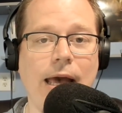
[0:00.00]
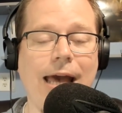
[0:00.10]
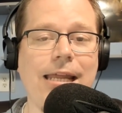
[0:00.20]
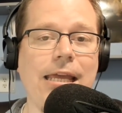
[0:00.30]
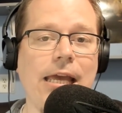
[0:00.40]

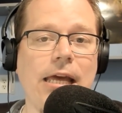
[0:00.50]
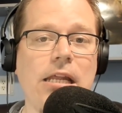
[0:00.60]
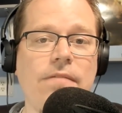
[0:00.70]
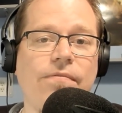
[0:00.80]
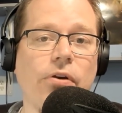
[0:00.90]
And he
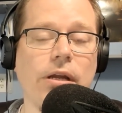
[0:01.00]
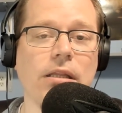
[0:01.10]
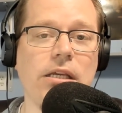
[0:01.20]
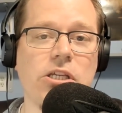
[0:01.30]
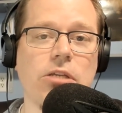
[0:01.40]

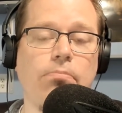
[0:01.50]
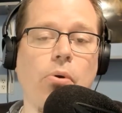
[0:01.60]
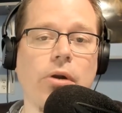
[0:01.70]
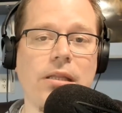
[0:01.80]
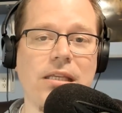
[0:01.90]
inadvertently
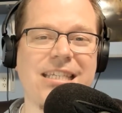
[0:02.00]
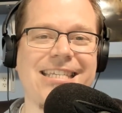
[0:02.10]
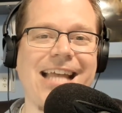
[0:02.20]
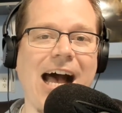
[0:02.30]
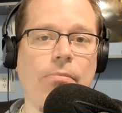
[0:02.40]
supported the
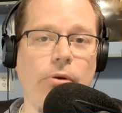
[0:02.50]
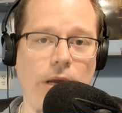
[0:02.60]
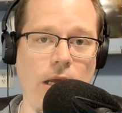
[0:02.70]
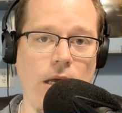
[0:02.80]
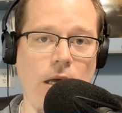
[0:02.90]

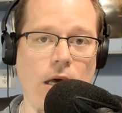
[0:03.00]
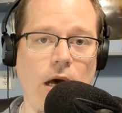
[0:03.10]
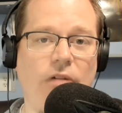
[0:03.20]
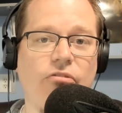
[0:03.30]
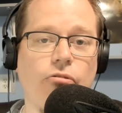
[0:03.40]
snobbery
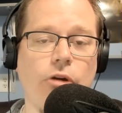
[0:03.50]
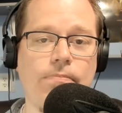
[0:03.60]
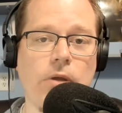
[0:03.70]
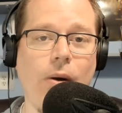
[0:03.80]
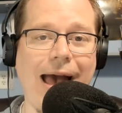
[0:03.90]
of
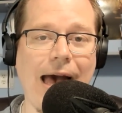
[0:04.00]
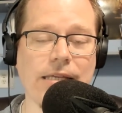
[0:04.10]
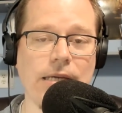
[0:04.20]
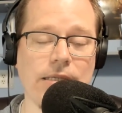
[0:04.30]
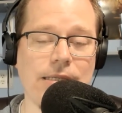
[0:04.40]
crypto
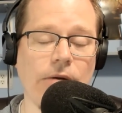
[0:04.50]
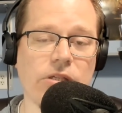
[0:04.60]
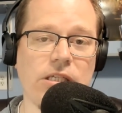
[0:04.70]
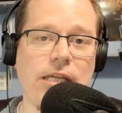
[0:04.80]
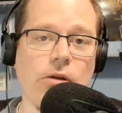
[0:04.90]
assets. Now,
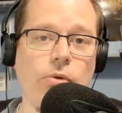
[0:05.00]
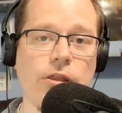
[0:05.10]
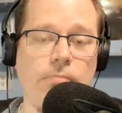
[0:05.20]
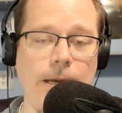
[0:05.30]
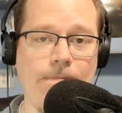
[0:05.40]
stick
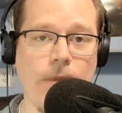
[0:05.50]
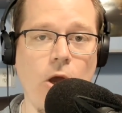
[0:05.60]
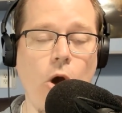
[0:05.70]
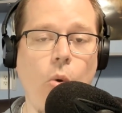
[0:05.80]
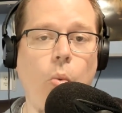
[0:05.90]
with me.
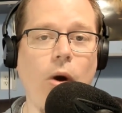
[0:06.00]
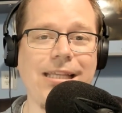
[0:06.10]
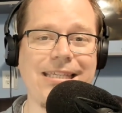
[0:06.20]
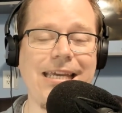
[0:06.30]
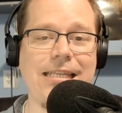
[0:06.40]

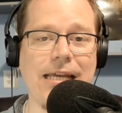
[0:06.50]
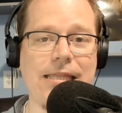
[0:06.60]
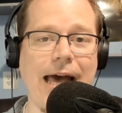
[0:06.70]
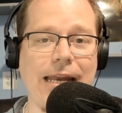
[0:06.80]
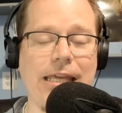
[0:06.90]
Once he
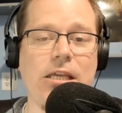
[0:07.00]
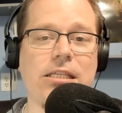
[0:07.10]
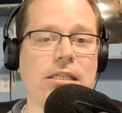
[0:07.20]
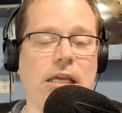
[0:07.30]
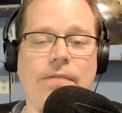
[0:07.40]
did that, he,
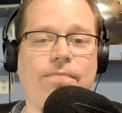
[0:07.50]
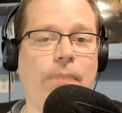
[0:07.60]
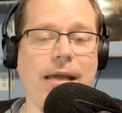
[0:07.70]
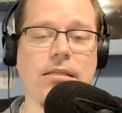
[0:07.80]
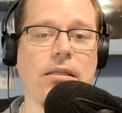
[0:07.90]
he
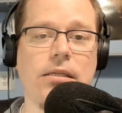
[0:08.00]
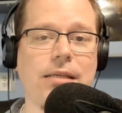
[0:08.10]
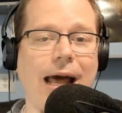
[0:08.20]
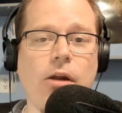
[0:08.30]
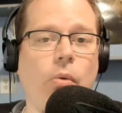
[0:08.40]
basically
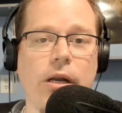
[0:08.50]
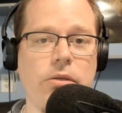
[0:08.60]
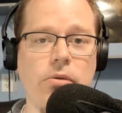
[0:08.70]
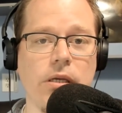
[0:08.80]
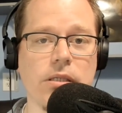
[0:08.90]
said, I don't want to
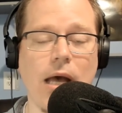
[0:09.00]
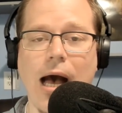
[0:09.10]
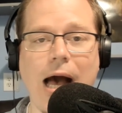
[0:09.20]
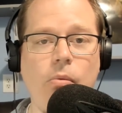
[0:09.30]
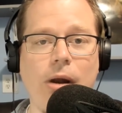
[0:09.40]
do this.
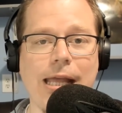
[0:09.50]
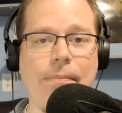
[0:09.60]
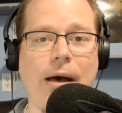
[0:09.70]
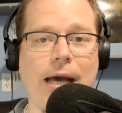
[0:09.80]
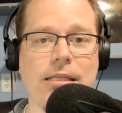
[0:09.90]
I want to
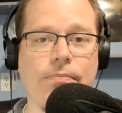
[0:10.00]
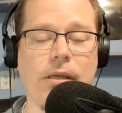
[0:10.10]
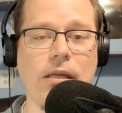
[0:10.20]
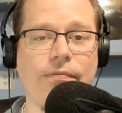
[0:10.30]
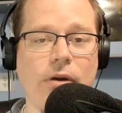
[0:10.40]
get behind
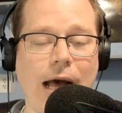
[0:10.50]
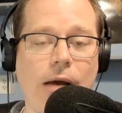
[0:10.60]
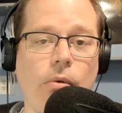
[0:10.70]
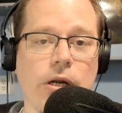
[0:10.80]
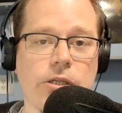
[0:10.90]
something different.
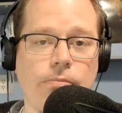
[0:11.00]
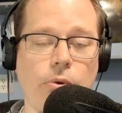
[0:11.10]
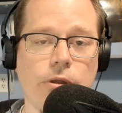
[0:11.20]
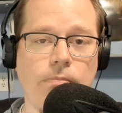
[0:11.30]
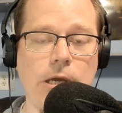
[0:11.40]
I want to
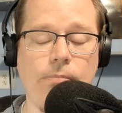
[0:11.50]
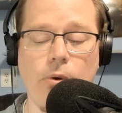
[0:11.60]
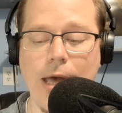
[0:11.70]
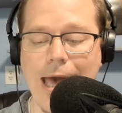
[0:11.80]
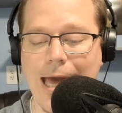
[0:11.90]
support the
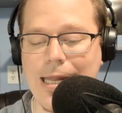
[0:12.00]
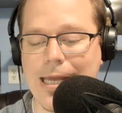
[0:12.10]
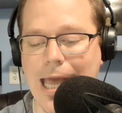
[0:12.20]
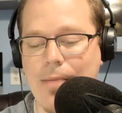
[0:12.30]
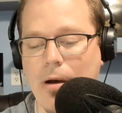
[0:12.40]
people. And he
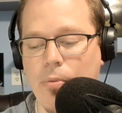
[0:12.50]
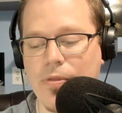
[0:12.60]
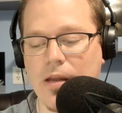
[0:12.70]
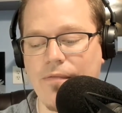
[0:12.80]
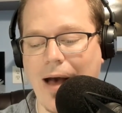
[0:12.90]
came up
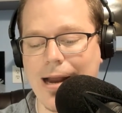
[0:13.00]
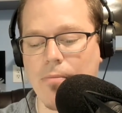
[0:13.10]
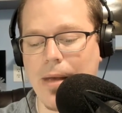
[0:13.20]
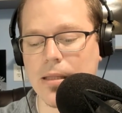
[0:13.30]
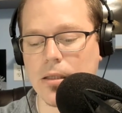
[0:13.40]
with the
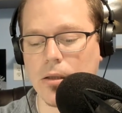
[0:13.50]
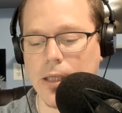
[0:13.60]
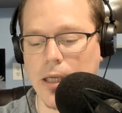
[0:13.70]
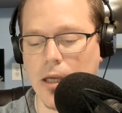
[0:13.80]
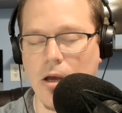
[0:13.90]

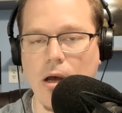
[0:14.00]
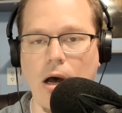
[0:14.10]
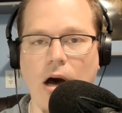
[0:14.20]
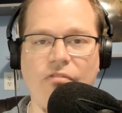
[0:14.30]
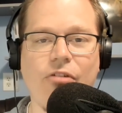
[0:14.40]
environmentally
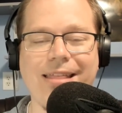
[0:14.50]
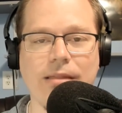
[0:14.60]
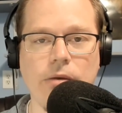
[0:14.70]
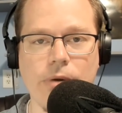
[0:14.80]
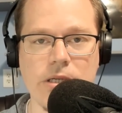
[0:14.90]
uh,
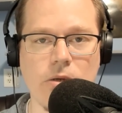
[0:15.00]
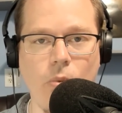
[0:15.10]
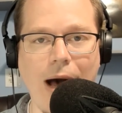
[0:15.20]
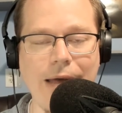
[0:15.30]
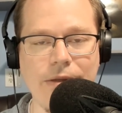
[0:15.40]
friendly reason
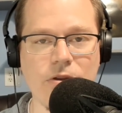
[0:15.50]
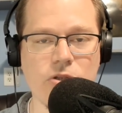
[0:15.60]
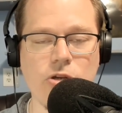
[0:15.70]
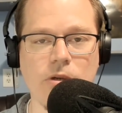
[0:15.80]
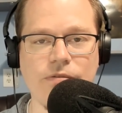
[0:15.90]
why that
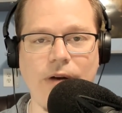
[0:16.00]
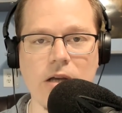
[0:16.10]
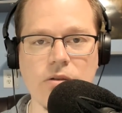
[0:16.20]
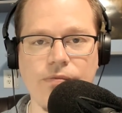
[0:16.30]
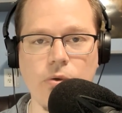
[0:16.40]
there's too much
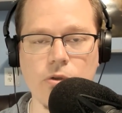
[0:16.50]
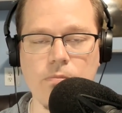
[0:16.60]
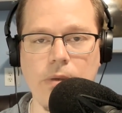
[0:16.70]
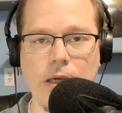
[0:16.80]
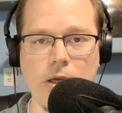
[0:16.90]
fossil fuels
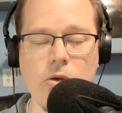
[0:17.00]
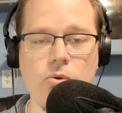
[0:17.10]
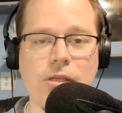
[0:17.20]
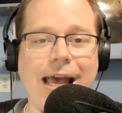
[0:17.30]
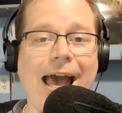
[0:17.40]
being
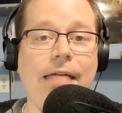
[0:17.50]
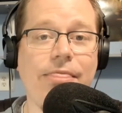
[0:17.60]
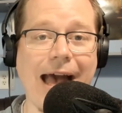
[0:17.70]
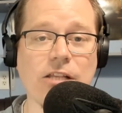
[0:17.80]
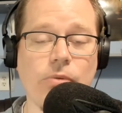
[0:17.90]
used.
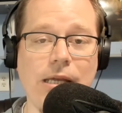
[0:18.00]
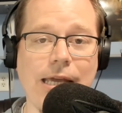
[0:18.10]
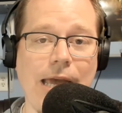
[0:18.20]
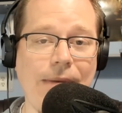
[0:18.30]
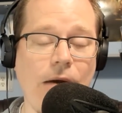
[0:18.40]
And that's what he
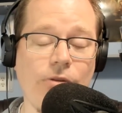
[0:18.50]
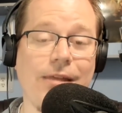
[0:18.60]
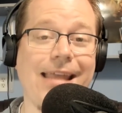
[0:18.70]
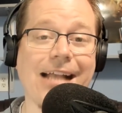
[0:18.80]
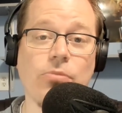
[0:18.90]
came out with.
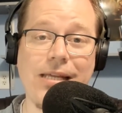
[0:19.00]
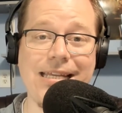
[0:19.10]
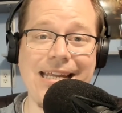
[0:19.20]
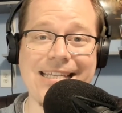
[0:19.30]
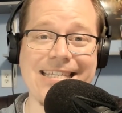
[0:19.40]
And that's what
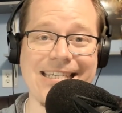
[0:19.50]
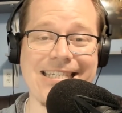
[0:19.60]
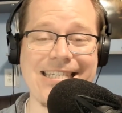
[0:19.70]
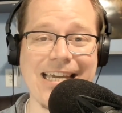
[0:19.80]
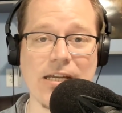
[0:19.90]
he needs to
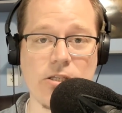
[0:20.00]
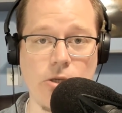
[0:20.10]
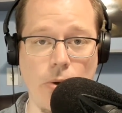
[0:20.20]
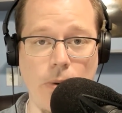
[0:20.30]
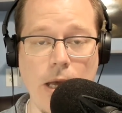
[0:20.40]
stick
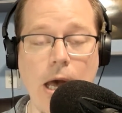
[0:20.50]
to.